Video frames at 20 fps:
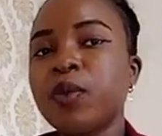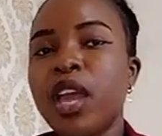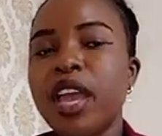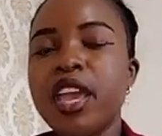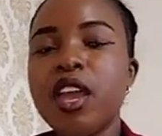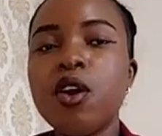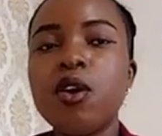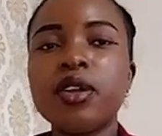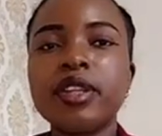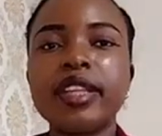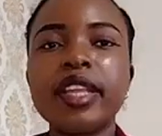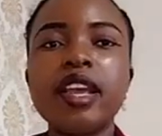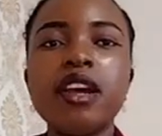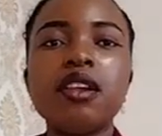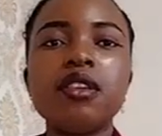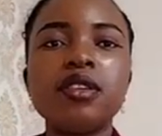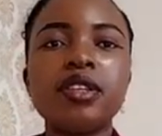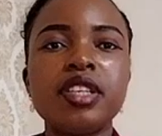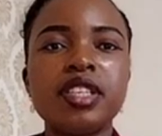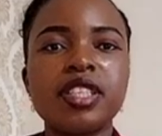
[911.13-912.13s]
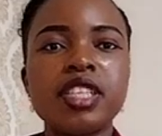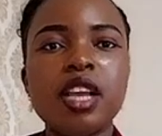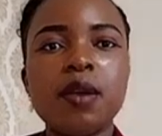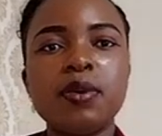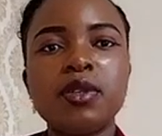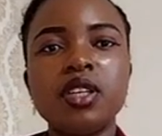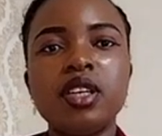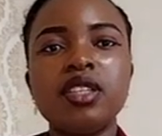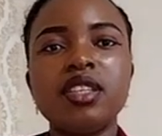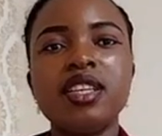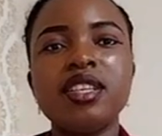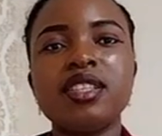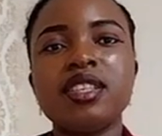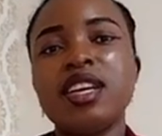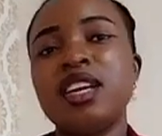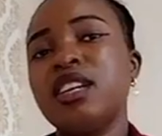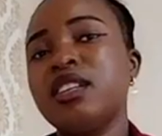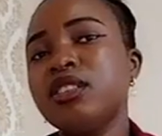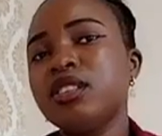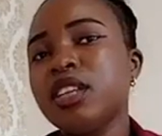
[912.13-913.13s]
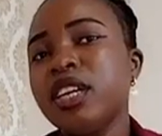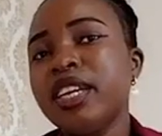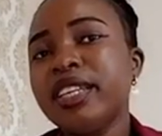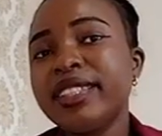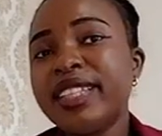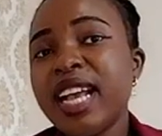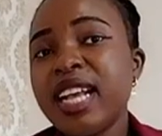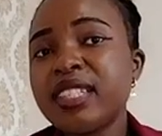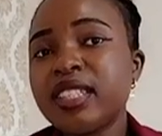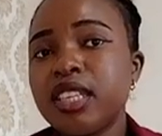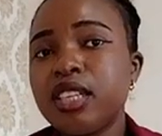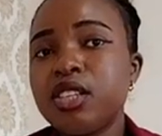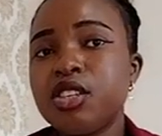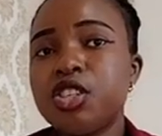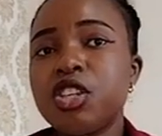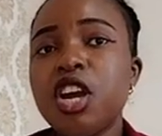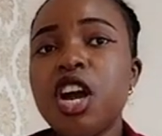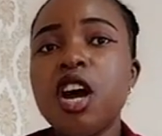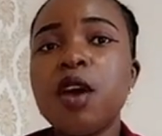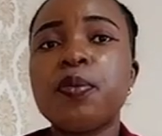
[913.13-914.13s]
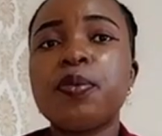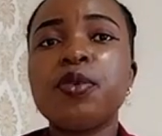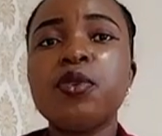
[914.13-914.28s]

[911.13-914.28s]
hotel receptionist, and that's a job.